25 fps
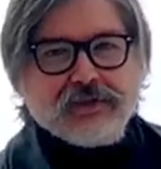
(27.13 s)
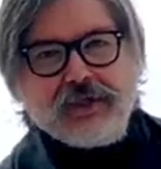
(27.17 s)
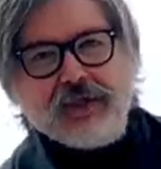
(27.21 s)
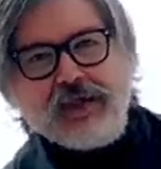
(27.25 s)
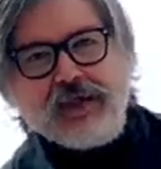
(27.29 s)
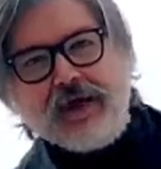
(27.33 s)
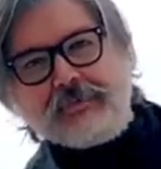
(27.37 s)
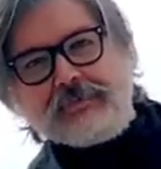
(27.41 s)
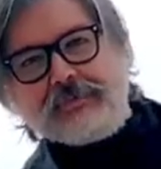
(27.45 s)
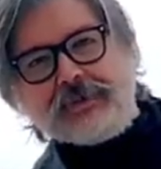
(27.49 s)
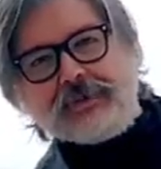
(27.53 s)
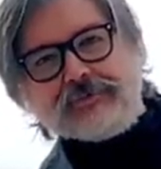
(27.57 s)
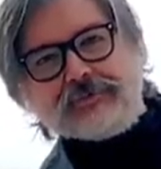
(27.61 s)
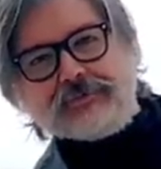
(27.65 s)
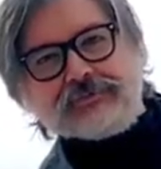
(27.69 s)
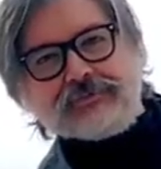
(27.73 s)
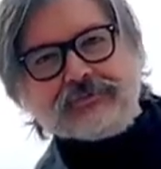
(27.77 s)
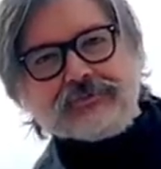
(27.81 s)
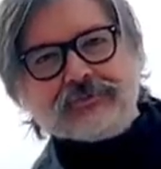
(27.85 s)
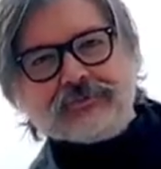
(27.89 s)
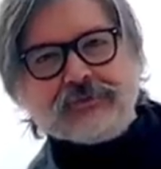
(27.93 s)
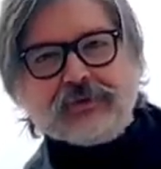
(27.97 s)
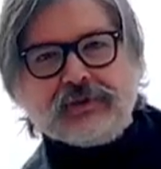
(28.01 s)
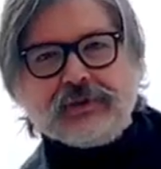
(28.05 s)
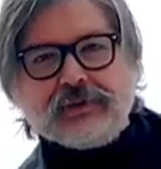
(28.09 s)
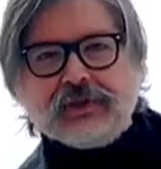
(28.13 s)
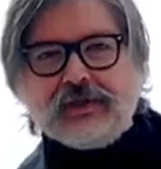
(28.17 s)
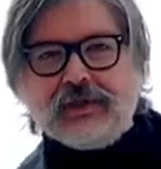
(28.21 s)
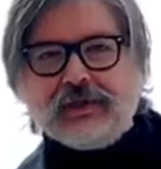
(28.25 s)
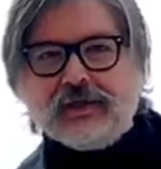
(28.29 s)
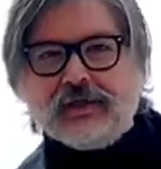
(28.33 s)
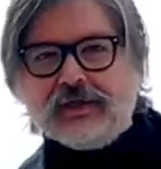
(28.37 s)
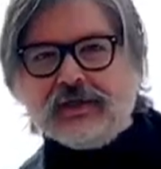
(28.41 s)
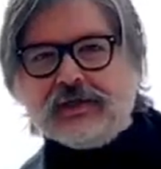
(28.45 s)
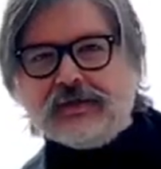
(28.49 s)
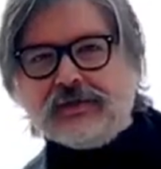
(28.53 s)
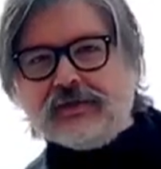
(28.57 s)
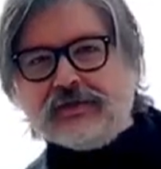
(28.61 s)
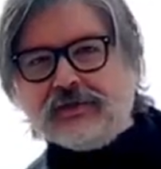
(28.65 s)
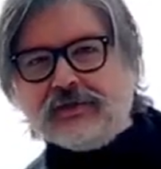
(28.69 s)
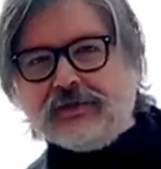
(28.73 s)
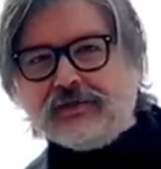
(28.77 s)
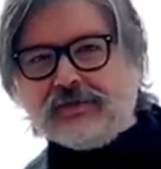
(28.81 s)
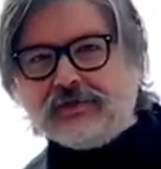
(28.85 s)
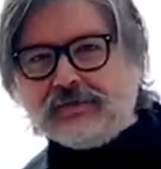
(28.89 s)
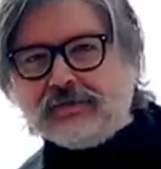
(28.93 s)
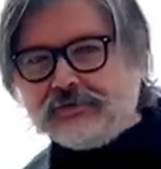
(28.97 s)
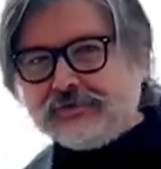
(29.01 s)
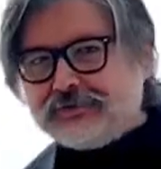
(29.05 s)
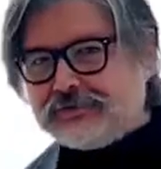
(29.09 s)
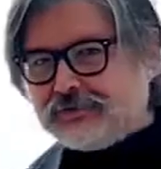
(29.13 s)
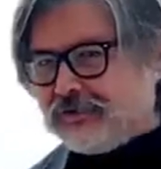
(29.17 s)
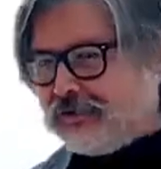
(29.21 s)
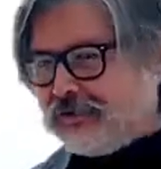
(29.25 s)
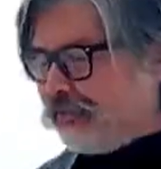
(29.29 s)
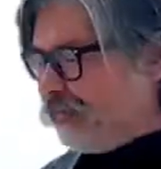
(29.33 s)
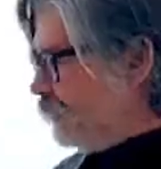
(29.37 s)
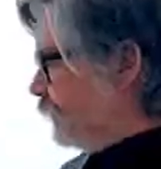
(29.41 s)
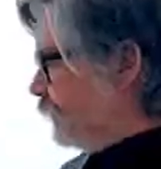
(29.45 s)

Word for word: happen. And uh, so